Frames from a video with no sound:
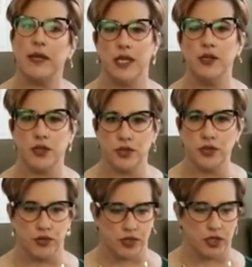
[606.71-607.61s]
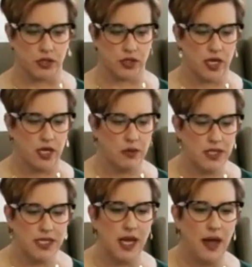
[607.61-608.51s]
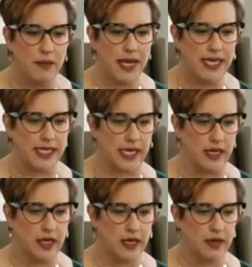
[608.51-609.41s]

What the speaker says: in your search results, which is amazing.